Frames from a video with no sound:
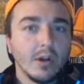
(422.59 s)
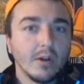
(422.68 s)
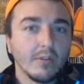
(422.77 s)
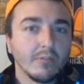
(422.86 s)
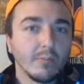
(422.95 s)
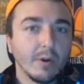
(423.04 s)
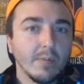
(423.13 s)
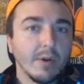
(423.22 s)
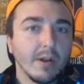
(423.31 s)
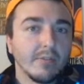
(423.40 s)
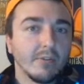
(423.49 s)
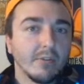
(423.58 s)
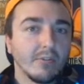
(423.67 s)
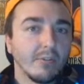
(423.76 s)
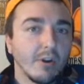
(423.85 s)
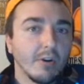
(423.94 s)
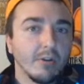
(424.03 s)
Sprite monster, a
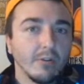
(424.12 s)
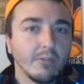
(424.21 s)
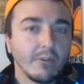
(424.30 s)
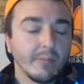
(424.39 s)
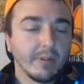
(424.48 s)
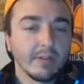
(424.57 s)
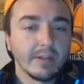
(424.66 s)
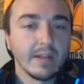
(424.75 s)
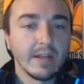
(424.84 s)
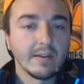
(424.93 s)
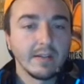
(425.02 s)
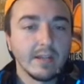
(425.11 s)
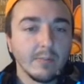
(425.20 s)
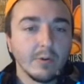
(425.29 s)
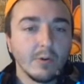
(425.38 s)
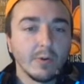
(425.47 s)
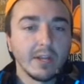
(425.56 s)
starter, something like that to
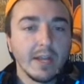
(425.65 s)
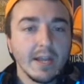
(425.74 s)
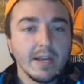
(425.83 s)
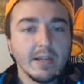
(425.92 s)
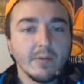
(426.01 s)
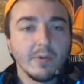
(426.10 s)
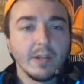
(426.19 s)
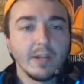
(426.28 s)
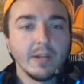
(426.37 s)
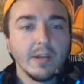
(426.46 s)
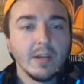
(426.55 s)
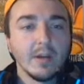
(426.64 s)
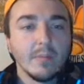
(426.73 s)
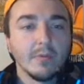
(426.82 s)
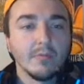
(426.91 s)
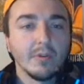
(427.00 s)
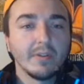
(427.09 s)
keep going anyway.
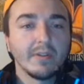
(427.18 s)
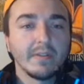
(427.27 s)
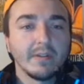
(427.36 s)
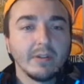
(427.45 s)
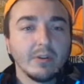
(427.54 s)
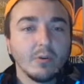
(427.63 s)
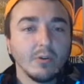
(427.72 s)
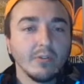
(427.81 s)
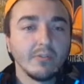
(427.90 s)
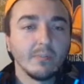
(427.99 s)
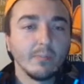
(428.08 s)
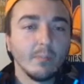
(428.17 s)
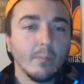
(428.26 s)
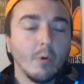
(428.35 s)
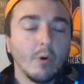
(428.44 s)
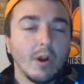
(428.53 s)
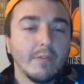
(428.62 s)
But realistically, core's
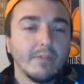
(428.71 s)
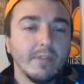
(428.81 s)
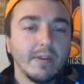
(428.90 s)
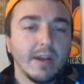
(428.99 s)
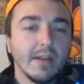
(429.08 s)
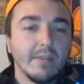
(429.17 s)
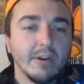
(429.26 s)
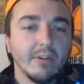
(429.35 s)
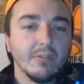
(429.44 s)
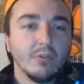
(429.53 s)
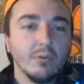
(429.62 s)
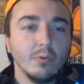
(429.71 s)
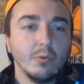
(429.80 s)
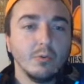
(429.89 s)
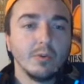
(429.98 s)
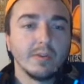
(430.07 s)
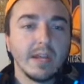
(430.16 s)
more often than not there
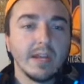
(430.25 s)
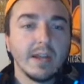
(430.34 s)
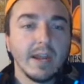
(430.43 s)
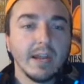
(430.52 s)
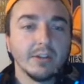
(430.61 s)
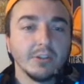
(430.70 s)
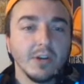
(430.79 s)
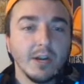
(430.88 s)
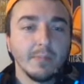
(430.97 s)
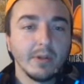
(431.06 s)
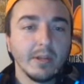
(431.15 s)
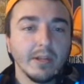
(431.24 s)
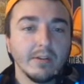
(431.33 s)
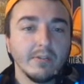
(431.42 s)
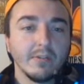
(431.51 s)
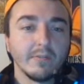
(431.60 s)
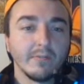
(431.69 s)
to take a hand trap and
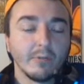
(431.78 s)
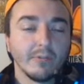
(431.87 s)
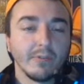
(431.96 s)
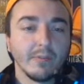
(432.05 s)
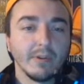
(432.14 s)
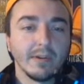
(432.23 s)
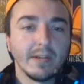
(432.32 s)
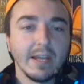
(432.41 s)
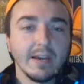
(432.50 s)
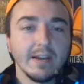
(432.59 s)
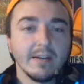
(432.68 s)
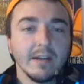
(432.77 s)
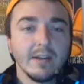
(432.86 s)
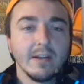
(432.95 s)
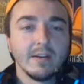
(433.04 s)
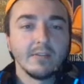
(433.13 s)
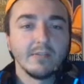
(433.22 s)
to force them to negate it.
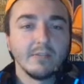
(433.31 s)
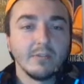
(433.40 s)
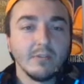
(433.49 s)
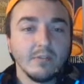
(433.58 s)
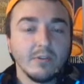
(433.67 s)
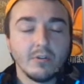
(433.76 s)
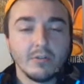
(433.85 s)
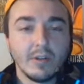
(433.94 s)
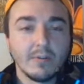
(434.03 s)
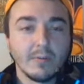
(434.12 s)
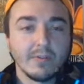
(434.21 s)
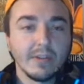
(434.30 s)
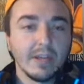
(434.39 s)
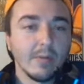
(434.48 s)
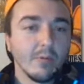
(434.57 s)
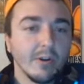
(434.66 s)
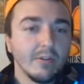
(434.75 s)
Because, you know, especially
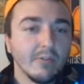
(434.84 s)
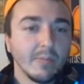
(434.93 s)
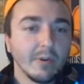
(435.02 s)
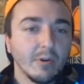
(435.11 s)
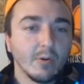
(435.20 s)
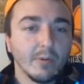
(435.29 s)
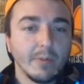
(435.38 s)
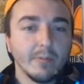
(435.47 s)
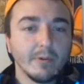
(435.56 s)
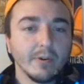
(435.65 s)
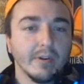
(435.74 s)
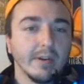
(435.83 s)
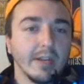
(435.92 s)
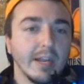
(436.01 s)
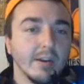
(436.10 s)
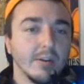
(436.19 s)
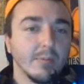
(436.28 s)
game 1, you summon core, people are going to
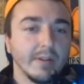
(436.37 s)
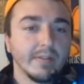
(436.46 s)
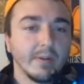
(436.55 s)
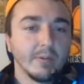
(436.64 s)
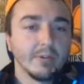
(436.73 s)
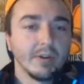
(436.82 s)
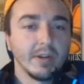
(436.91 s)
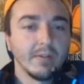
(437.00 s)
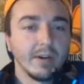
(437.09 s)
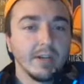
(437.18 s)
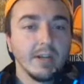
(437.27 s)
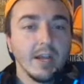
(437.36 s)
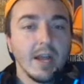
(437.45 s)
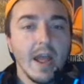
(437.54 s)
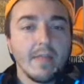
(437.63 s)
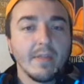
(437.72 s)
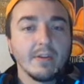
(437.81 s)
negate it. You're playing Cyber Dragon, right?
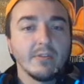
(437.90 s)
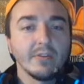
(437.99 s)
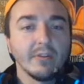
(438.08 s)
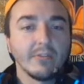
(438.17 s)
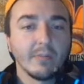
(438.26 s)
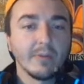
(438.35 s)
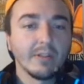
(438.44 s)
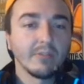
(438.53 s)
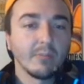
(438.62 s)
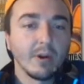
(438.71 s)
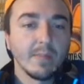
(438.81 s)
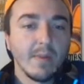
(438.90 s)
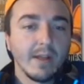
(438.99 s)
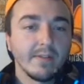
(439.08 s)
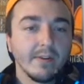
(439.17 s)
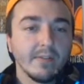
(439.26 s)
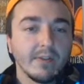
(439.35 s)
And then you start summoning the Sprite
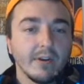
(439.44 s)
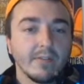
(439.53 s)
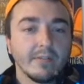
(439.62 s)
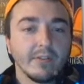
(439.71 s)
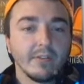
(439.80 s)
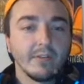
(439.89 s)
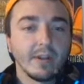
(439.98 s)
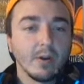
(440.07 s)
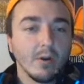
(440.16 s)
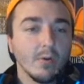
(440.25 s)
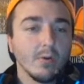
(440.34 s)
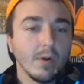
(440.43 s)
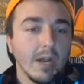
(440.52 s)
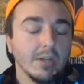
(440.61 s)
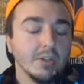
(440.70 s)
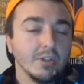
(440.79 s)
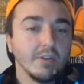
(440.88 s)
monsters, and all of a sudden they're like, oh,
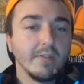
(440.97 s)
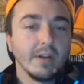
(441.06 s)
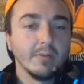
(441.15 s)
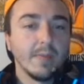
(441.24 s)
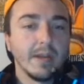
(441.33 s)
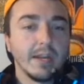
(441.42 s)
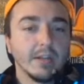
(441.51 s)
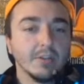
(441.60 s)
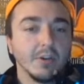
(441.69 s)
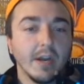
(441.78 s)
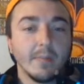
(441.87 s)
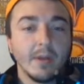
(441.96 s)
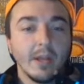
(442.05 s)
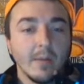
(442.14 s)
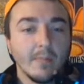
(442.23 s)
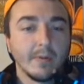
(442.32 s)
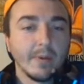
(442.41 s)
I should have held my hand trap.
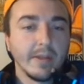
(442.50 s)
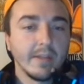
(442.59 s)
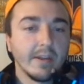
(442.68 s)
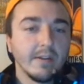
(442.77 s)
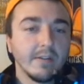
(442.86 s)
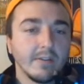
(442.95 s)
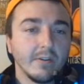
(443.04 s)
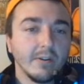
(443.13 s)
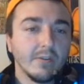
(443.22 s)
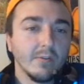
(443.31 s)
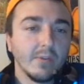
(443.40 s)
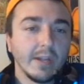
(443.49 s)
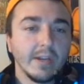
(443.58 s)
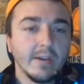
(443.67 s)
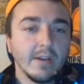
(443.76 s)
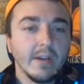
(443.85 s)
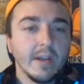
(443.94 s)
But by then, it's already too
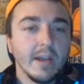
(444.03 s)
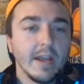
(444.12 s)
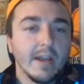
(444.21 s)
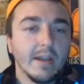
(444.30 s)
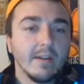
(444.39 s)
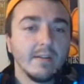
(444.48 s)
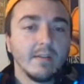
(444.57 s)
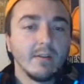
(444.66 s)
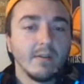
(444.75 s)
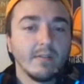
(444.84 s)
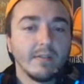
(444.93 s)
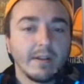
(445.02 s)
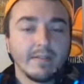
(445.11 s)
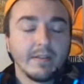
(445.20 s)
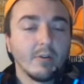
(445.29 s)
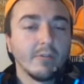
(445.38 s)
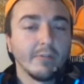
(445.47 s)
late. And like I
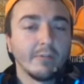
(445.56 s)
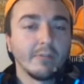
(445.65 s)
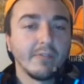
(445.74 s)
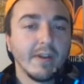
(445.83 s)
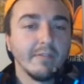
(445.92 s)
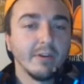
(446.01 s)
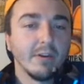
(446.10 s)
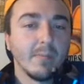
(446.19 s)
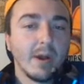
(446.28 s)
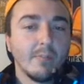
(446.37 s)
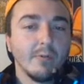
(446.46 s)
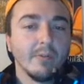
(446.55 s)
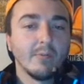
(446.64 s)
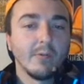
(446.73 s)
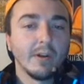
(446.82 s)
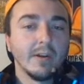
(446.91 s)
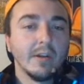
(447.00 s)
said, overflow is never going to pop more than
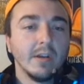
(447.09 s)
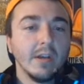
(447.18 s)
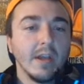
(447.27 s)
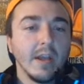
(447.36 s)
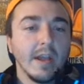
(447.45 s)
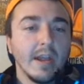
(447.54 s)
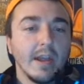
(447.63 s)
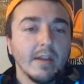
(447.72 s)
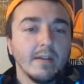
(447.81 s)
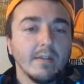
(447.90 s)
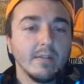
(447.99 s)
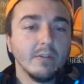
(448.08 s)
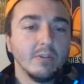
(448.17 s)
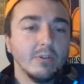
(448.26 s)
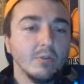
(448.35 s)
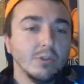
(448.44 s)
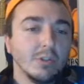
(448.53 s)
1. And
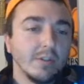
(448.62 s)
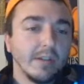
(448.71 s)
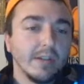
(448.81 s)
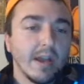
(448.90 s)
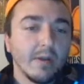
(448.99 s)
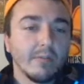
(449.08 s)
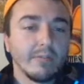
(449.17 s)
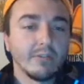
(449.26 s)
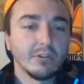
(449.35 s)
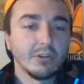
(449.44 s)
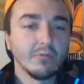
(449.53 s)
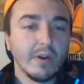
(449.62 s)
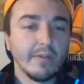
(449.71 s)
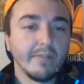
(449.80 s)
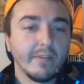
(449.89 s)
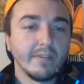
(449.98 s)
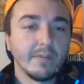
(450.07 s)
usually I will search out
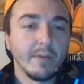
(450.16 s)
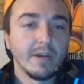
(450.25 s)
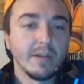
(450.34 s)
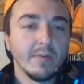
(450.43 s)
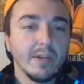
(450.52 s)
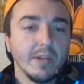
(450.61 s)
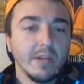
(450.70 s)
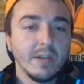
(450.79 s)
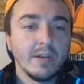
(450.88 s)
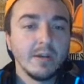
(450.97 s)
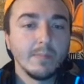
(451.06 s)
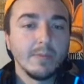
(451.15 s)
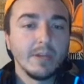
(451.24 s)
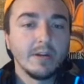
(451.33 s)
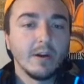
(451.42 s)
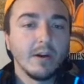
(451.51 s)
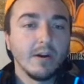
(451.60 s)
Rev System anyway,
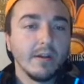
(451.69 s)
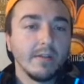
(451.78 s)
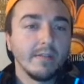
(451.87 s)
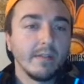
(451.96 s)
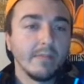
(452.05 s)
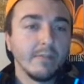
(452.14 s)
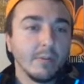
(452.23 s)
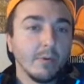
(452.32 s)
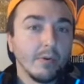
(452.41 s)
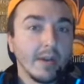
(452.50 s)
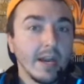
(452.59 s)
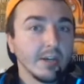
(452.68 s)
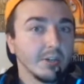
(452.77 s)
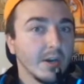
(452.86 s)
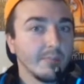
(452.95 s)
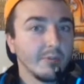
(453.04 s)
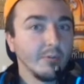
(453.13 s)
because if your opponent hand
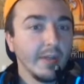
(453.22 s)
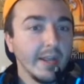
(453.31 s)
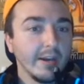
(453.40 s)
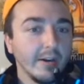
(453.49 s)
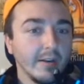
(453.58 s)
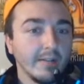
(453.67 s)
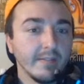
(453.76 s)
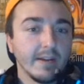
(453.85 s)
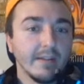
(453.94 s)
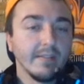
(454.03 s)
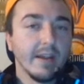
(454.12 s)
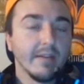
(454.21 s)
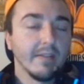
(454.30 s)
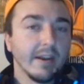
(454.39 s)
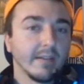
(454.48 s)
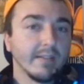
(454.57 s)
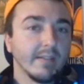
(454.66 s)
traps you later, it's nice to have
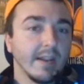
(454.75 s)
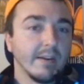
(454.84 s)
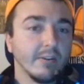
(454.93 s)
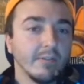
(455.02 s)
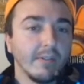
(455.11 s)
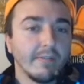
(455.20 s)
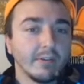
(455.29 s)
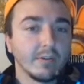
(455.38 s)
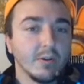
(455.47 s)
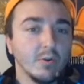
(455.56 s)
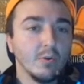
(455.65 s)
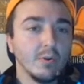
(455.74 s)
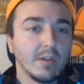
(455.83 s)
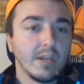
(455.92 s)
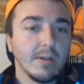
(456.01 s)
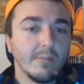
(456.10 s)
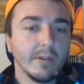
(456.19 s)
that extender level 2 to
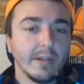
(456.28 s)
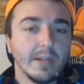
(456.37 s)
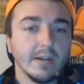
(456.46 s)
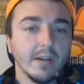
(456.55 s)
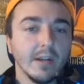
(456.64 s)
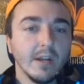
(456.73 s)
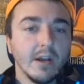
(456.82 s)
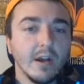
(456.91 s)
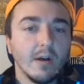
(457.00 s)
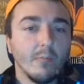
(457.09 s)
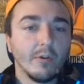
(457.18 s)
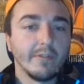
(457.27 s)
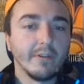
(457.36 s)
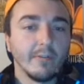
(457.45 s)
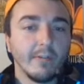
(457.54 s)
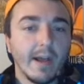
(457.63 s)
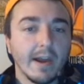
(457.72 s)
keep playing once
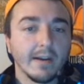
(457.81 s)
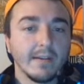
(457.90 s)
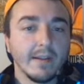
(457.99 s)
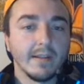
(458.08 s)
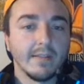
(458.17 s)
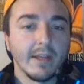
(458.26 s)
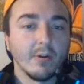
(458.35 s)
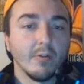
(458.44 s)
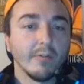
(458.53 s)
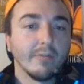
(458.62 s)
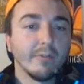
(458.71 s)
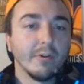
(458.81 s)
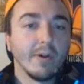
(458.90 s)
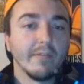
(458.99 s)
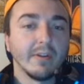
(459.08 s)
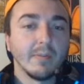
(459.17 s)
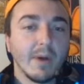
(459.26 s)
you're locked, and that overflow,
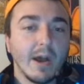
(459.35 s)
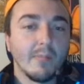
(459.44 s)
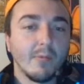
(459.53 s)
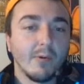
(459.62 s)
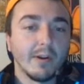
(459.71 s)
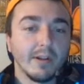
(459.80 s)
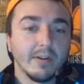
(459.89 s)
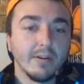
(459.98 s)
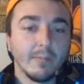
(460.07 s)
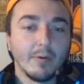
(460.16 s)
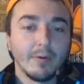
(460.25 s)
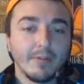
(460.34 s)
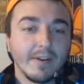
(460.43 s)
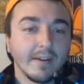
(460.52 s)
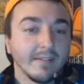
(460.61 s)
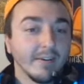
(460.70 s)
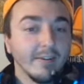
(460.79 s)
having a pop 1 on your opponent's
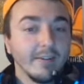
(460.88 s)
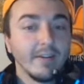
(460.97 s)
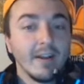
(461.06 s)
next turn,